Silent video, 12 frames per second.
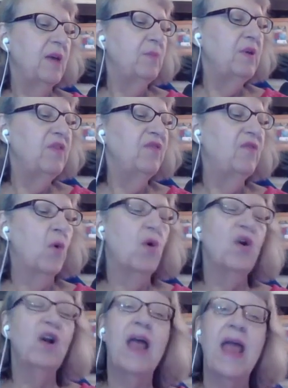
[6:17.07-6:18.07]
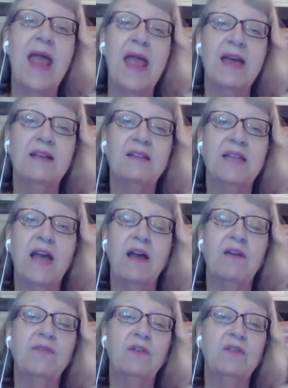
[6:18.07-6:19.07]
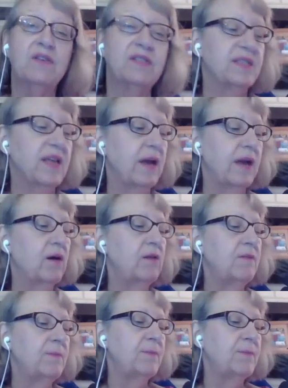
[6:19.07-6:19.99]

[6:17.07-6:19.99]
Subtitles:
before and after the sale.